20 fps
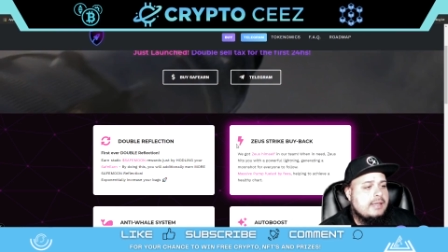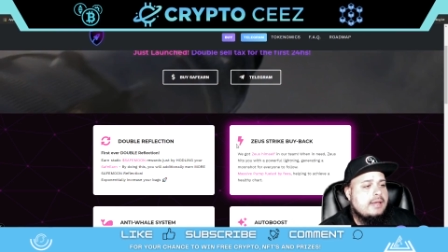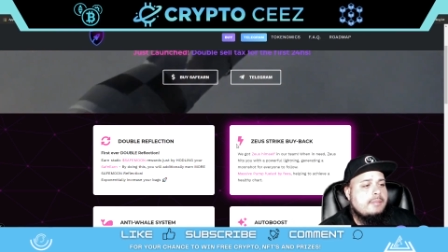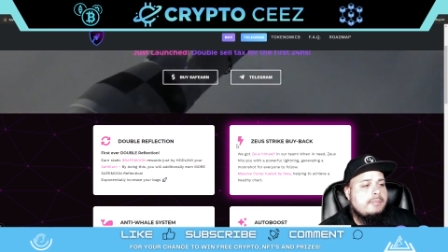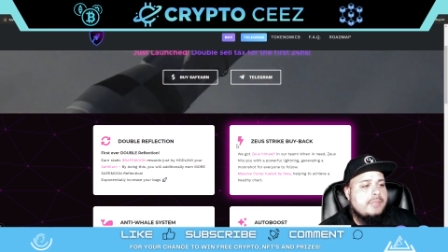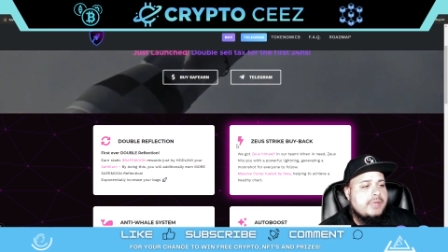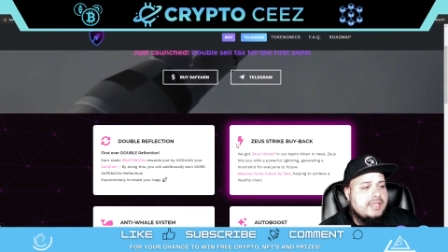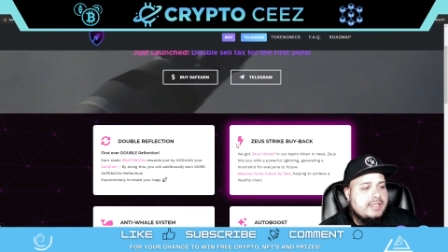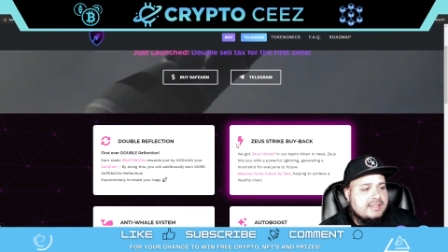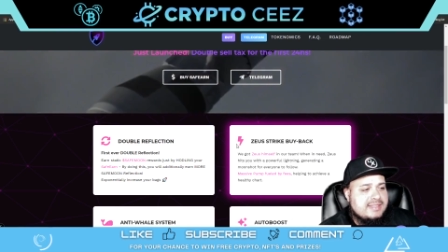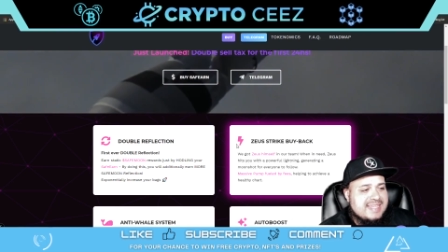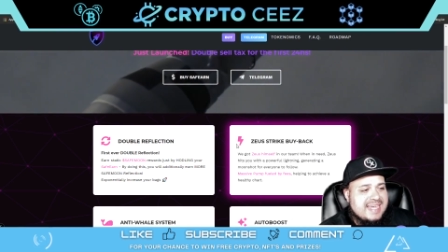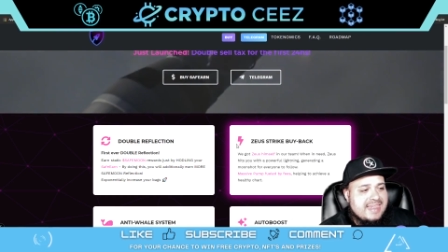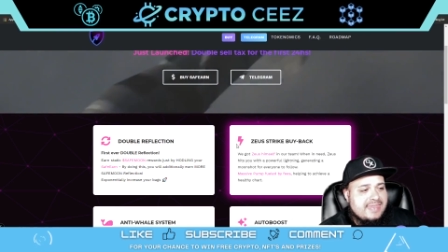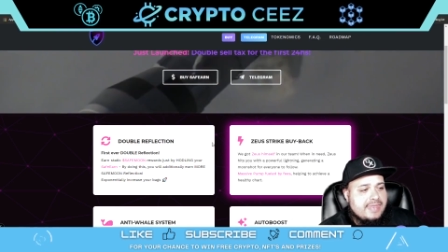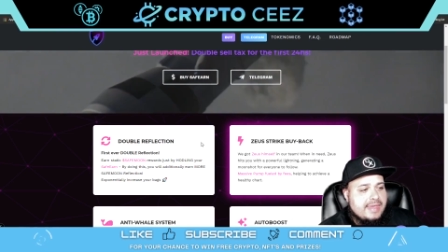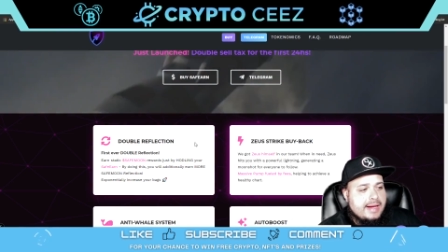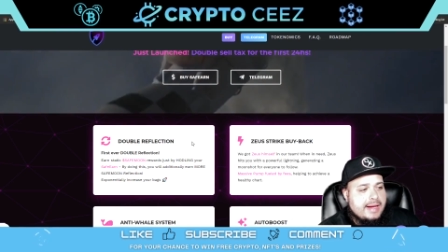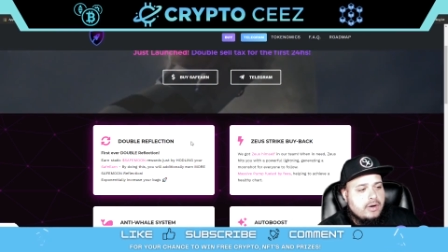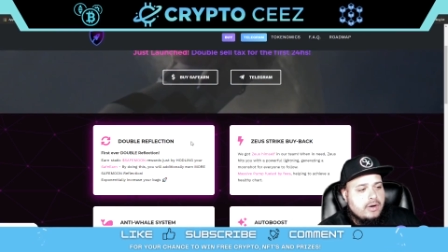means that
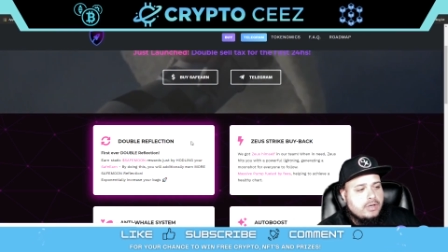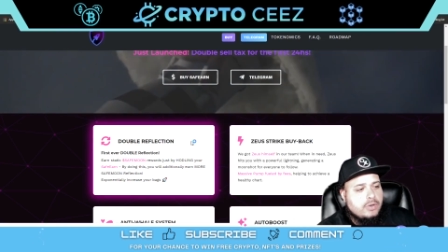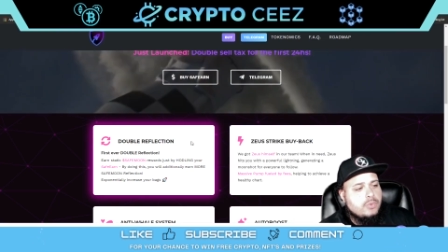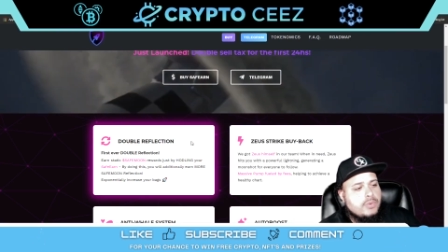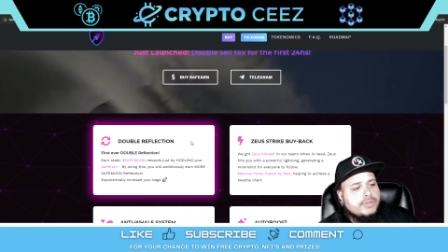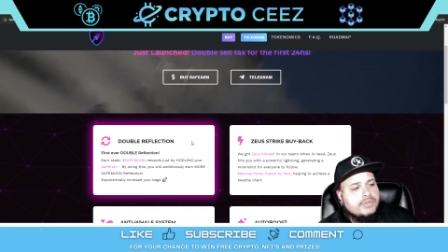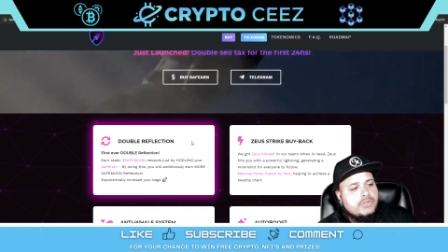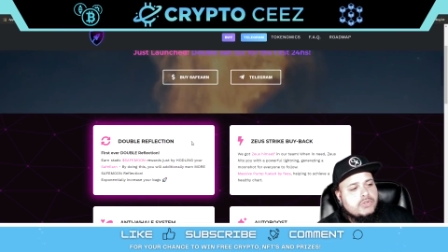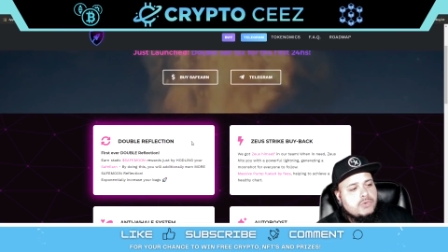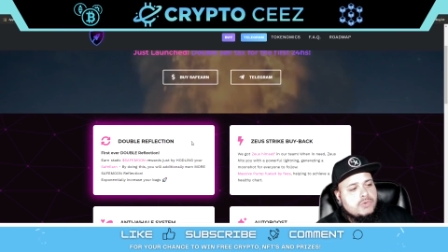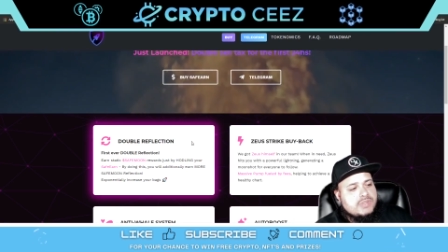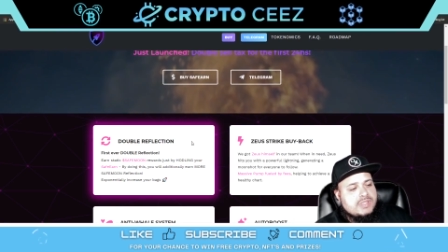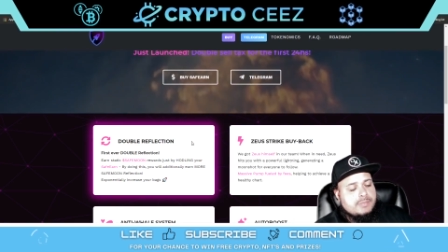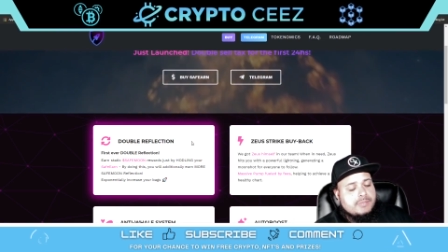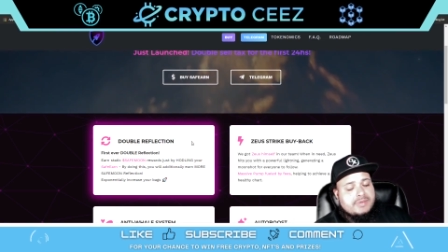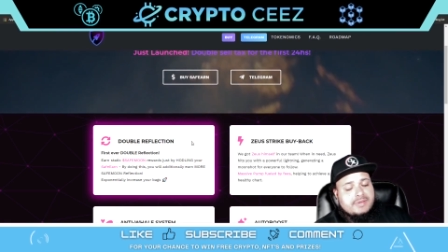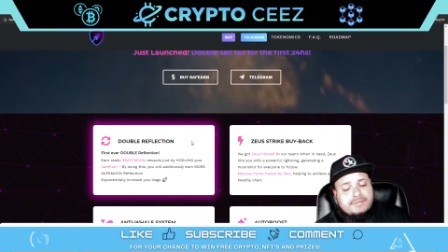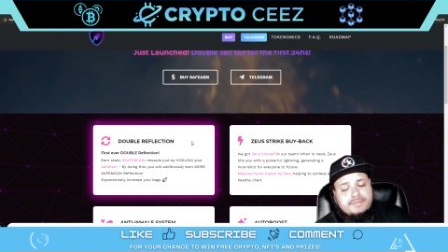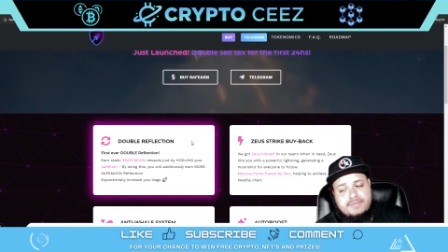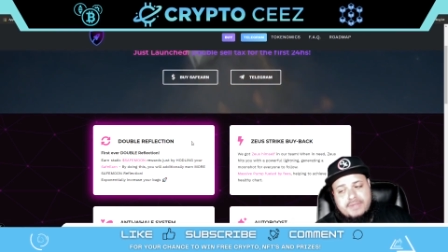they are going to use some of
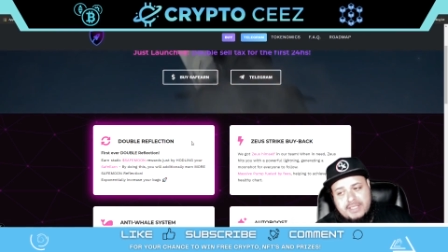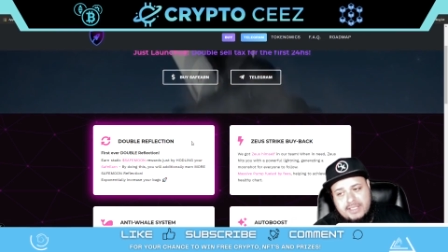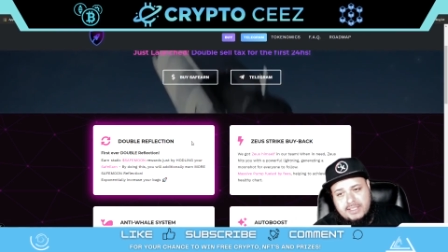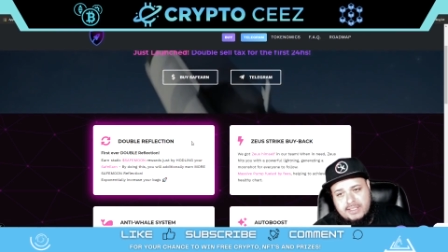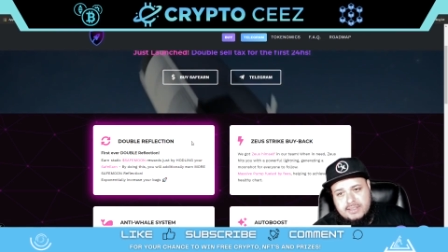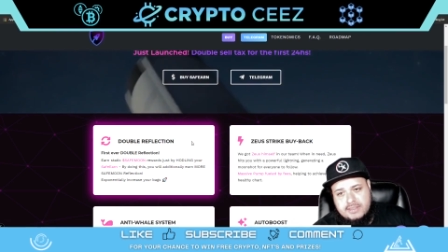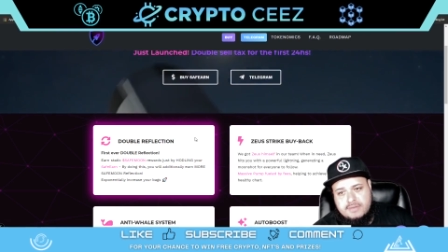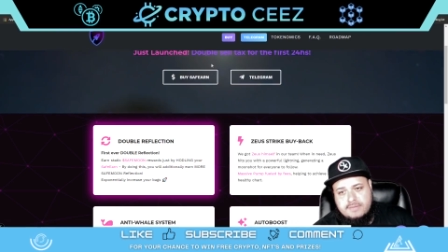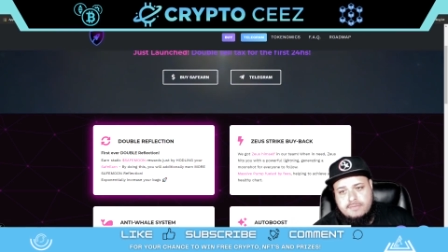the fees